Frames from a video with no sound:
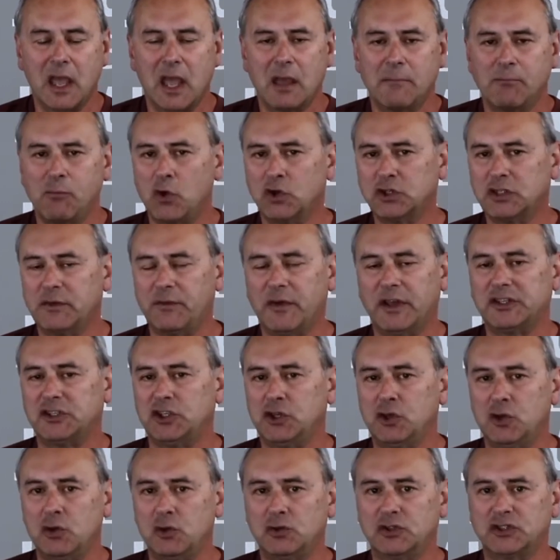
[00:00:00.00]
Most of us
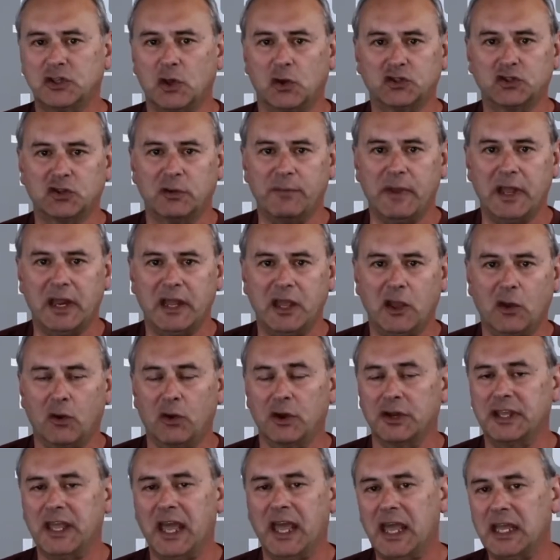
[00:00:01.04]
use social media or
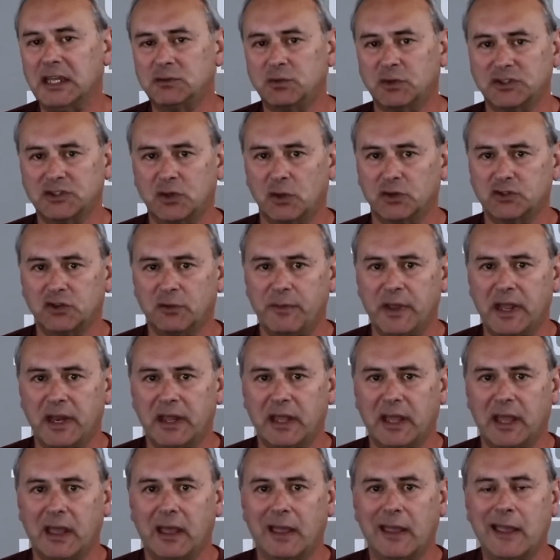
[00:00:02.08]
engage with social
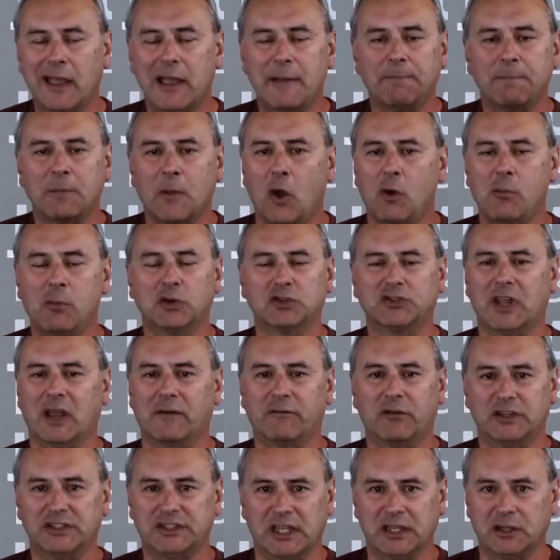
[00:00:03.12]
media almost
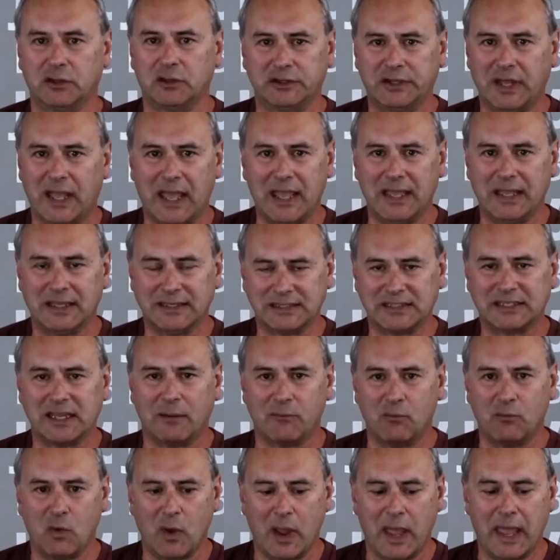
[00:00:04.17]
every single day in
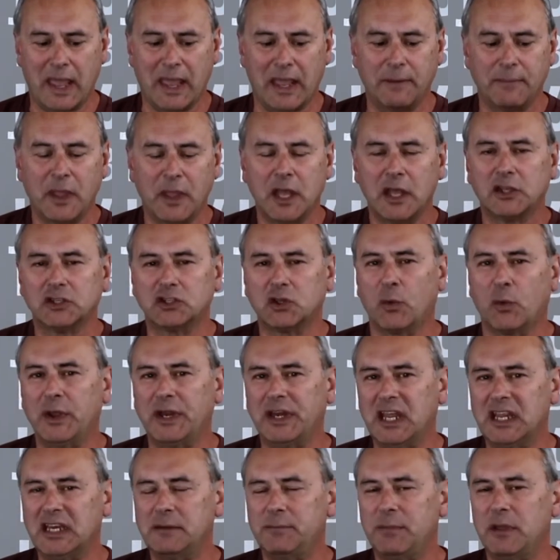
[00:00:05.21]
some way. So we
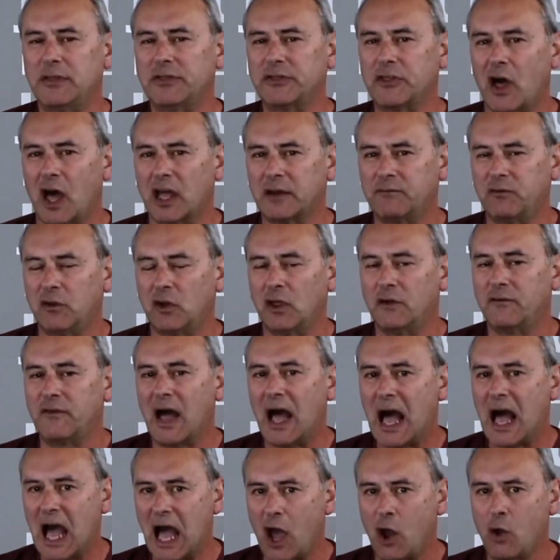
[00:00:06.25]
need to be thoughtful of
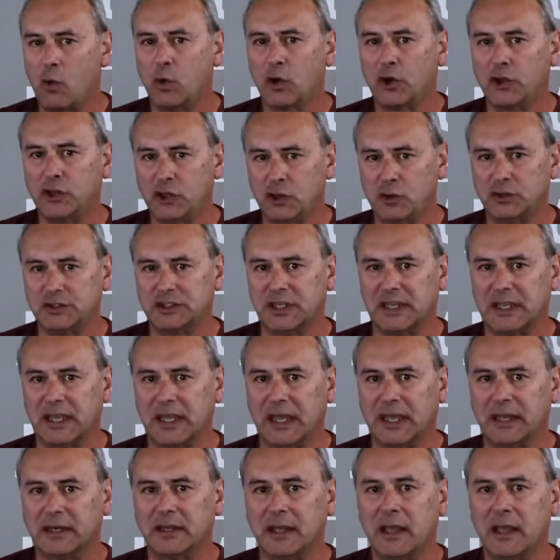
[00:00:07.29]
how we're using
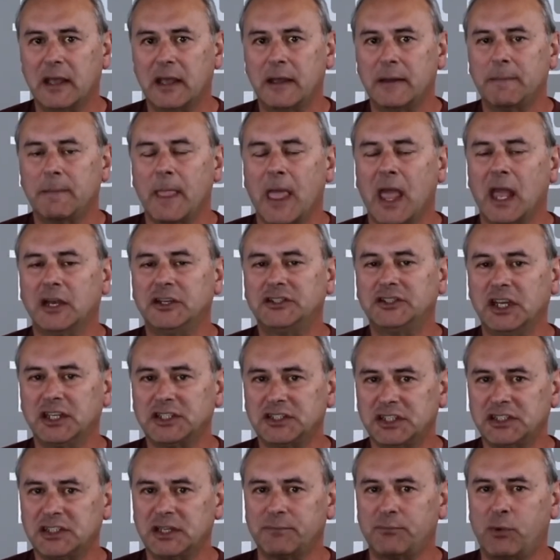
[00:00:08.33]
it. And just
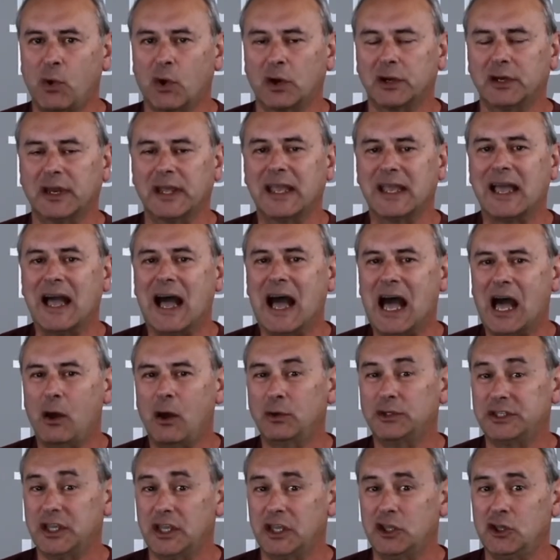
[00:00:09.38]
as importantly, how
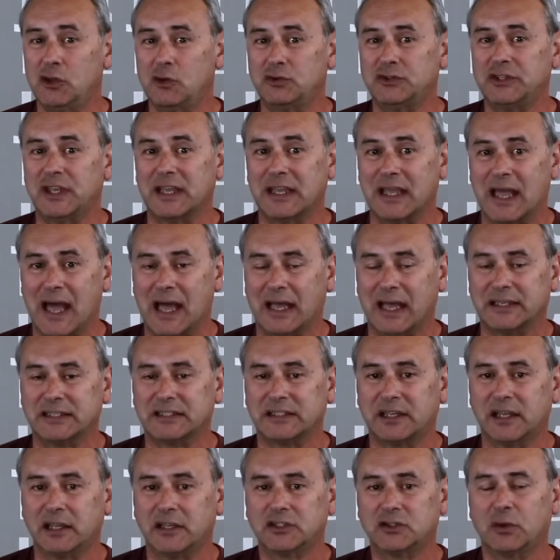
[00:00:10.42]
is it using us?
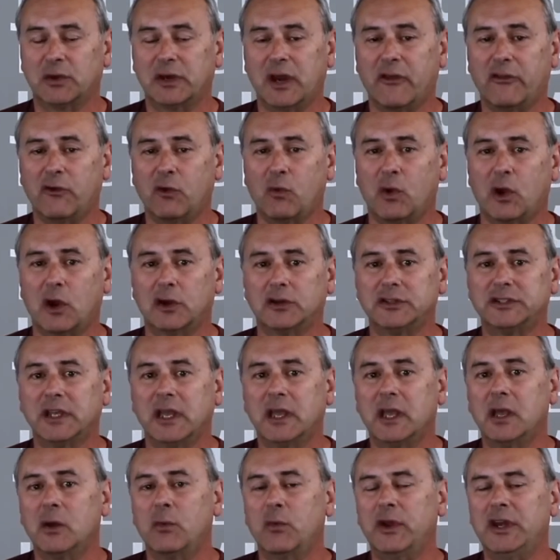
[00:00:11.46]
So in other words,
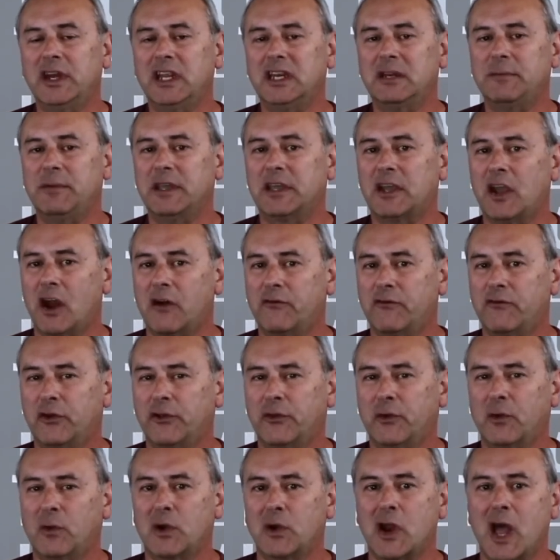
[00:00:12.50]
we need to be careful
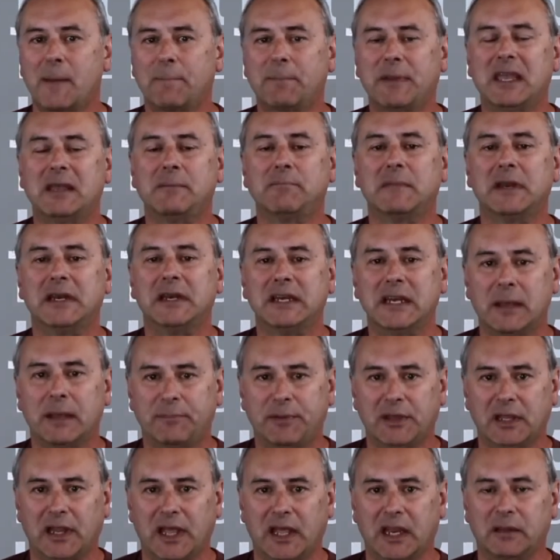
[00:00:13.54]
that we're not being
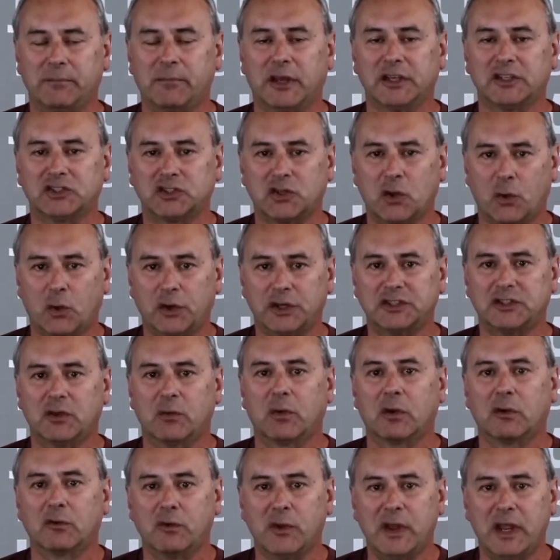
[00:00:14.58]
manipulated by stories that
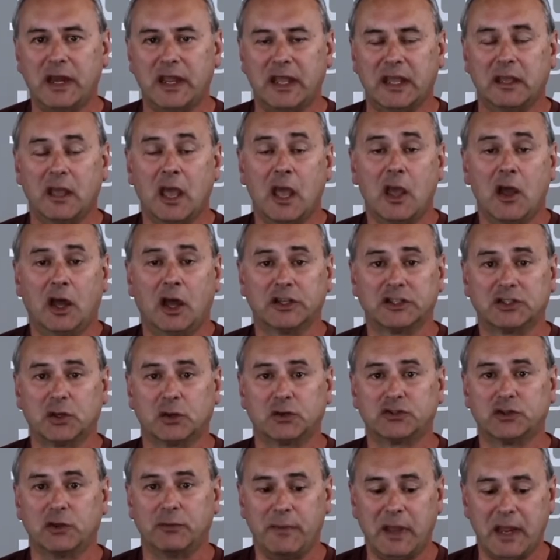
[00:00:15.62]
we're reading on
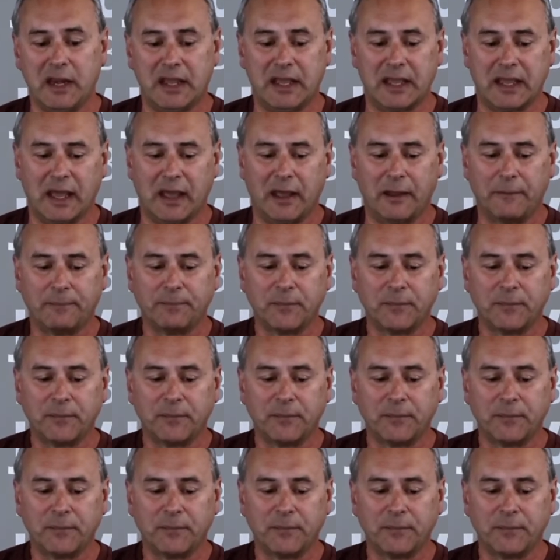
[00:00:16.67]
social media.